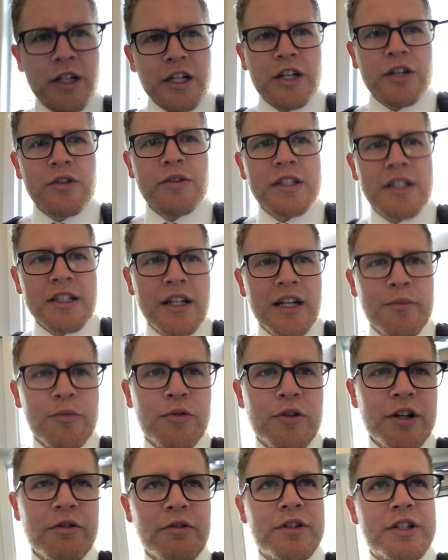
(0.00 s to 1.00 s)
to do a Sunday
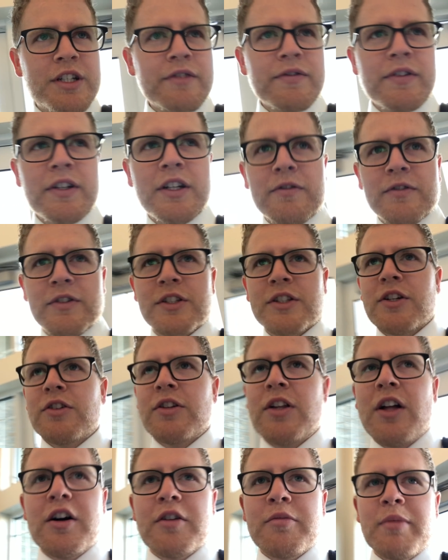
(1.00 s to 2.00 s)
morning routine video for so
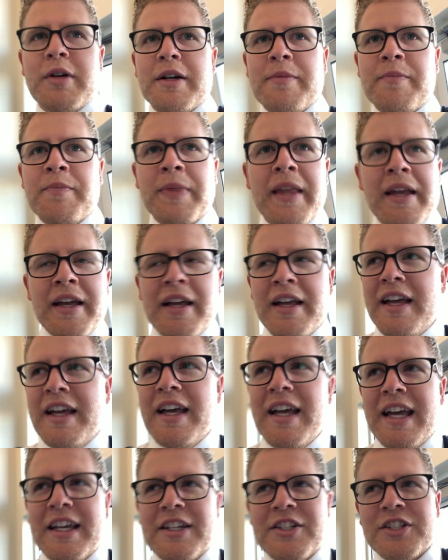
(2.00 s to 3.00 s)
long, but
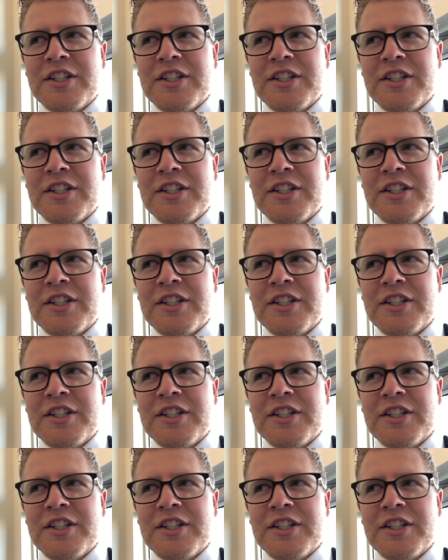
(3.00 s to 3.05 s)
it's